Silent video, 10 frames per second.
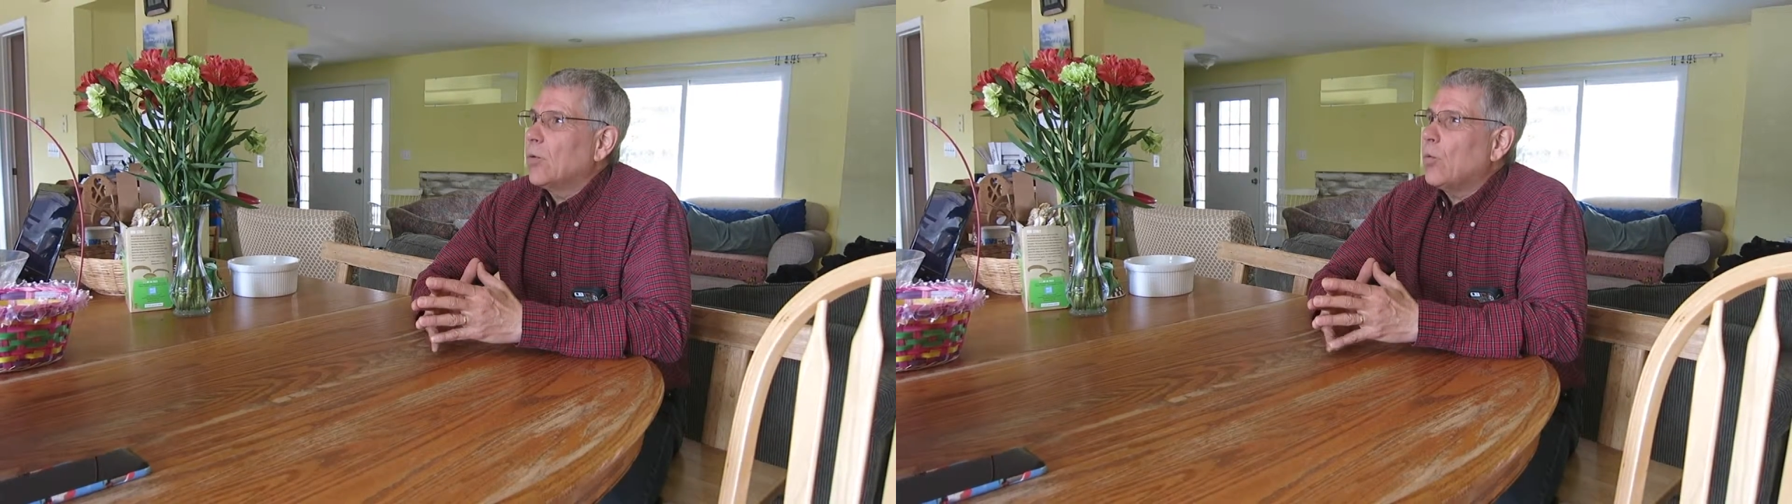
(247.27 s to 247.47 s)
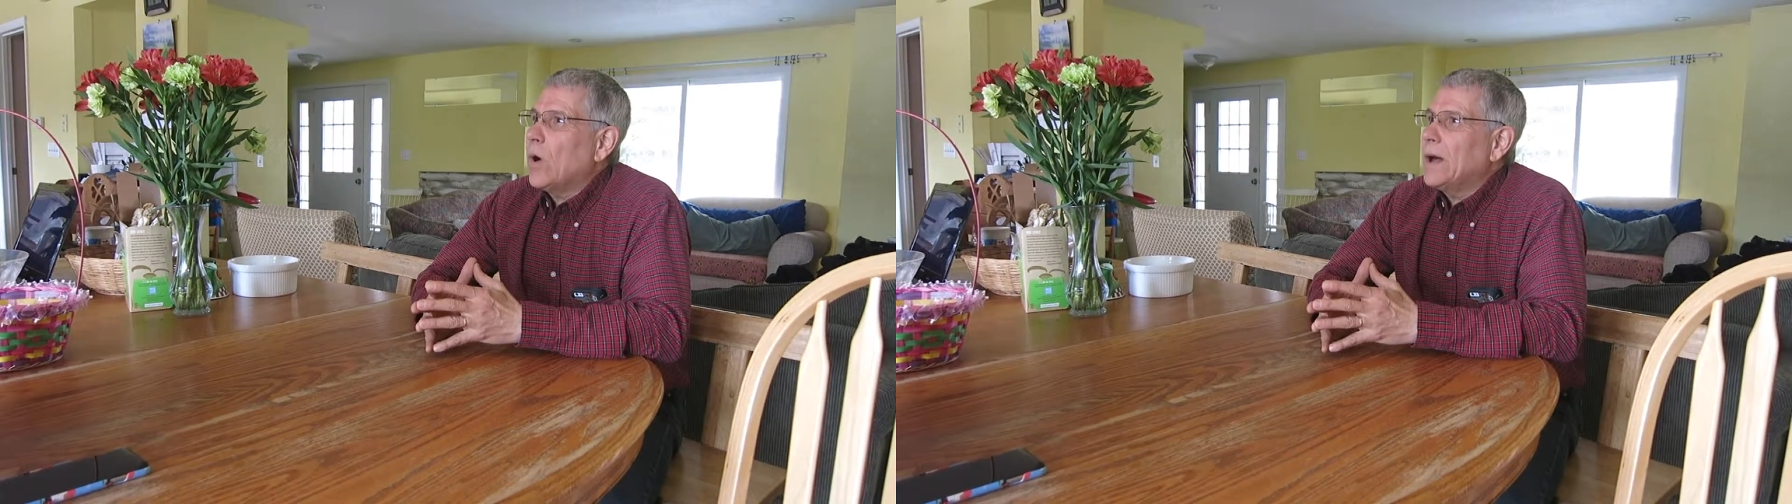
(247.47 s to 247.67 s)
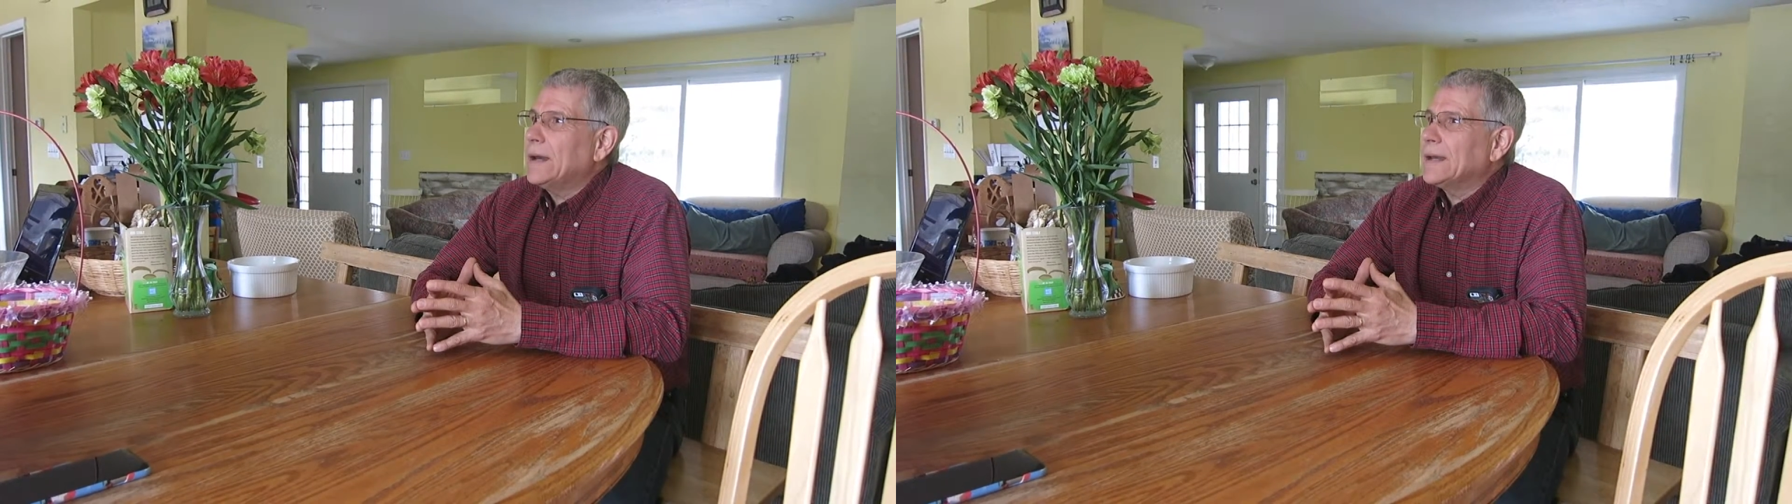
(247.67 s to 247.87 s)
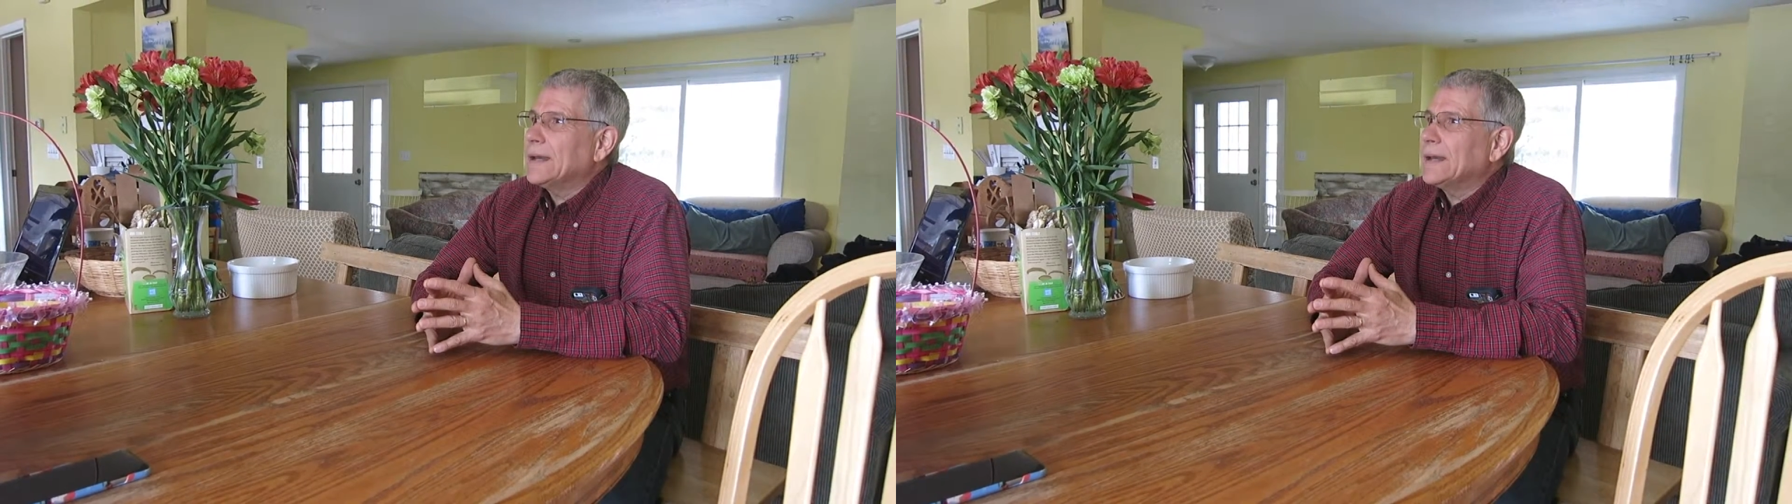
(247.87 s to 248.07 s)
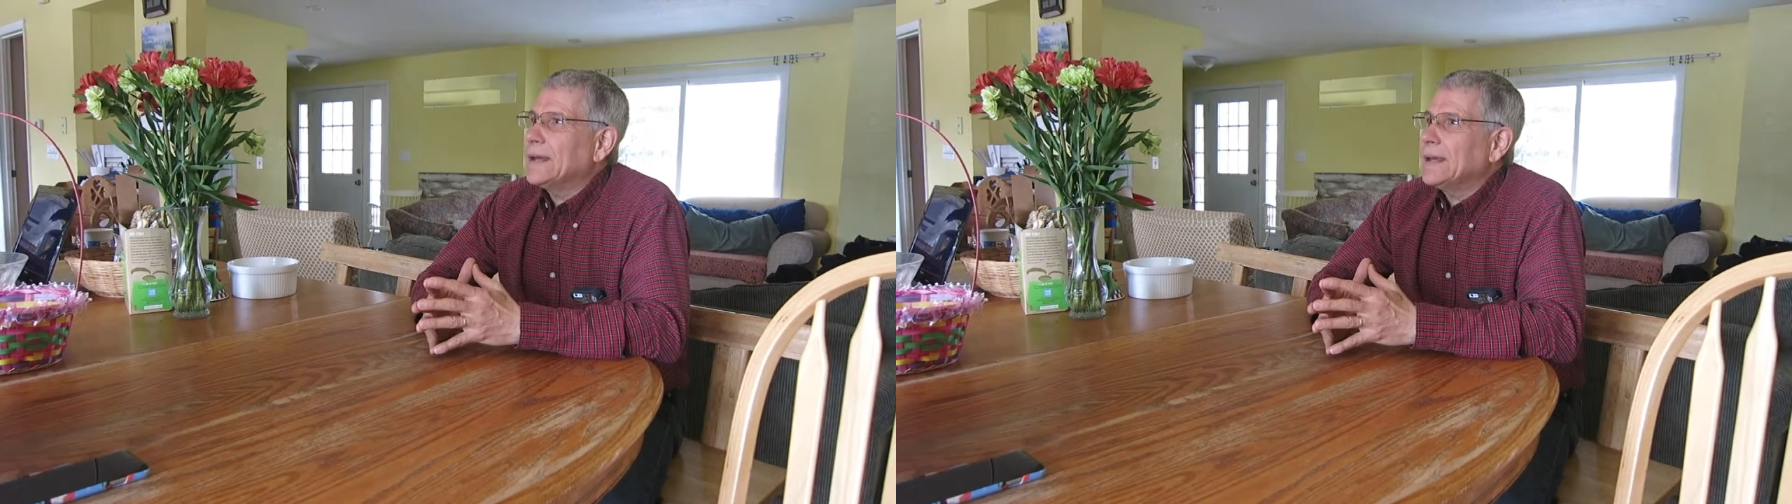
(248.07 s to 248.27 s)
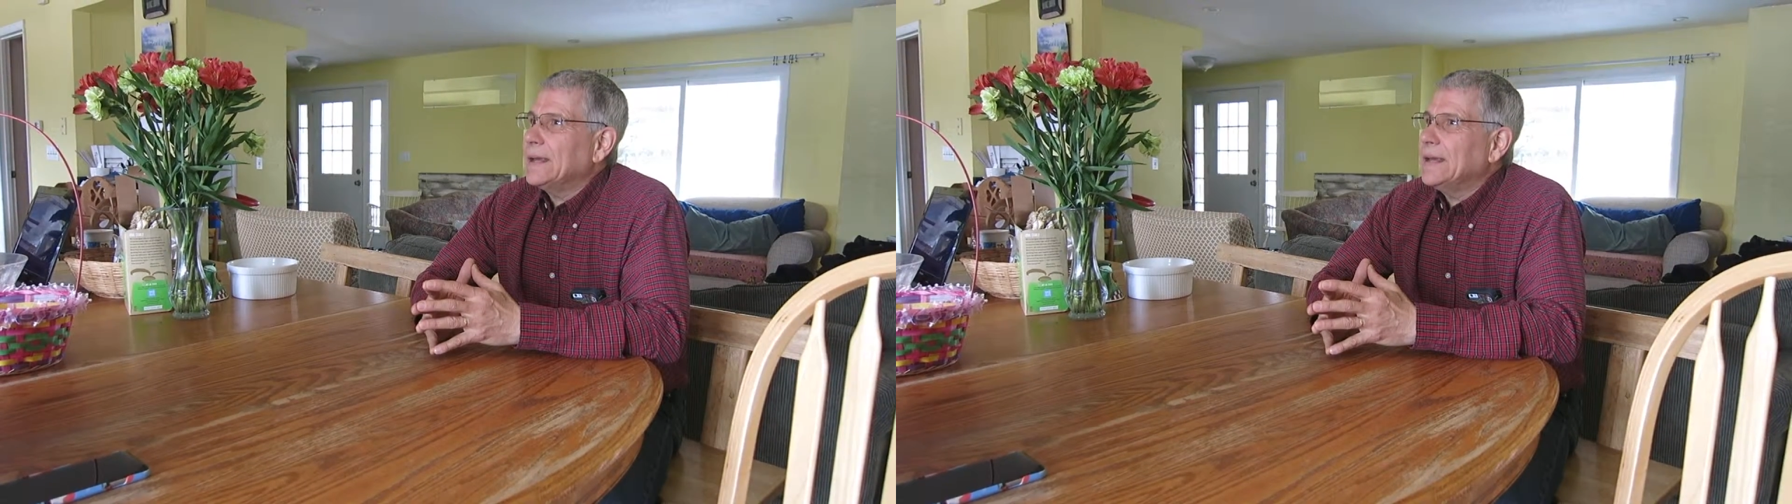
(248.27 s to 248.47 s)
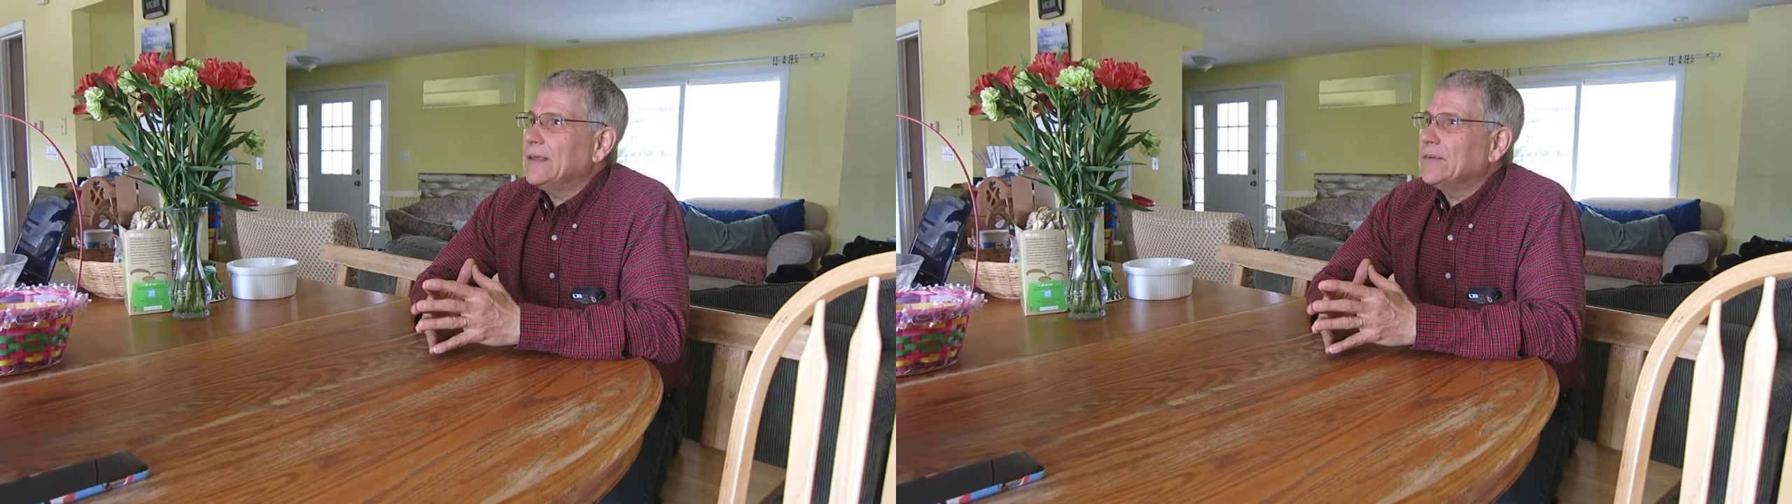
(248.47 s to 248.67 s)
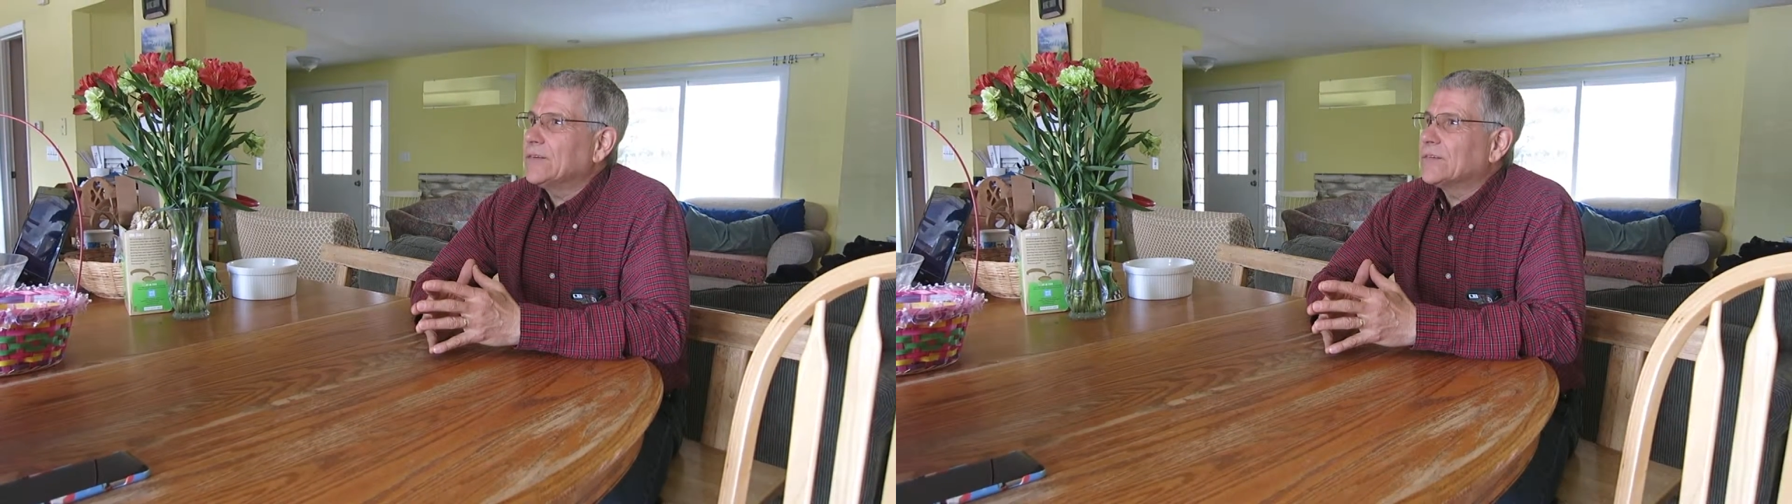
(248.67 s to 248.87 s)
what
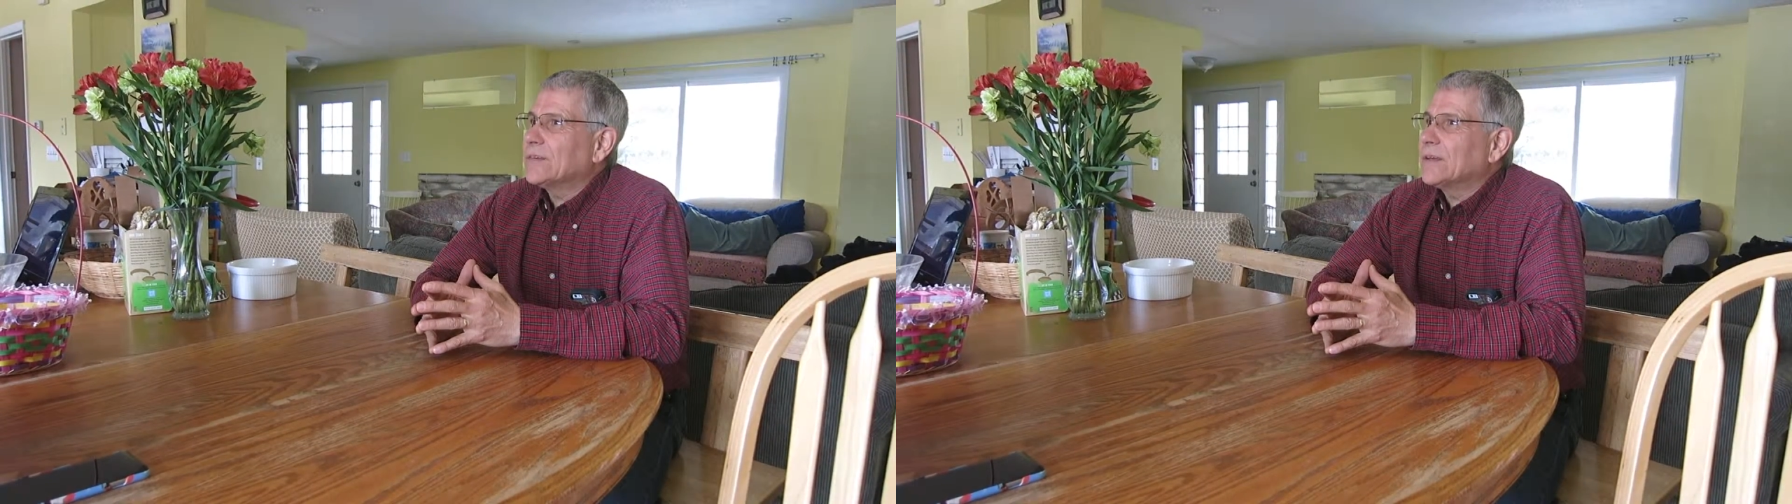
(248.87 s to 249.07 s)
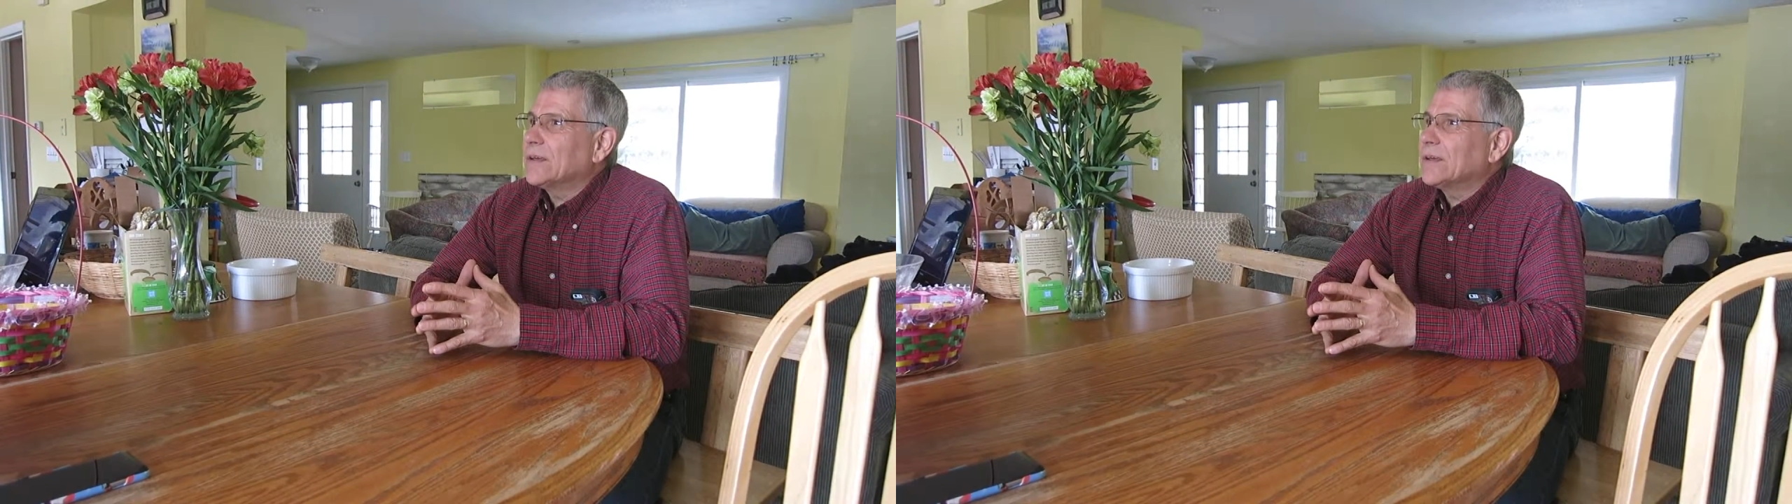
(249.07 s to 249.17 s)
is